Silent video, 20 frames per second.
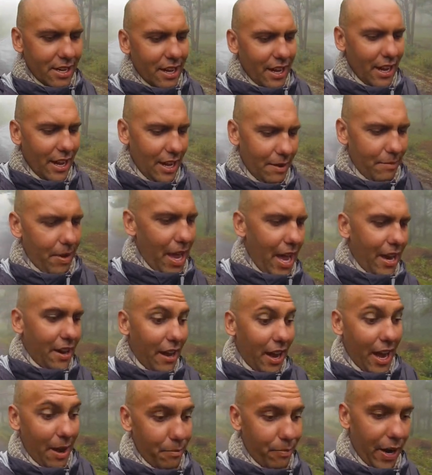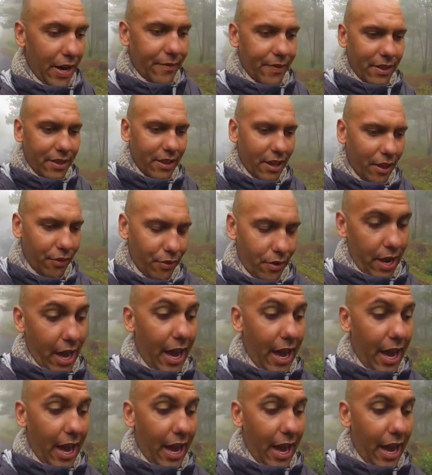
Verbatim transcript: Um, I had I had breakfast. I thought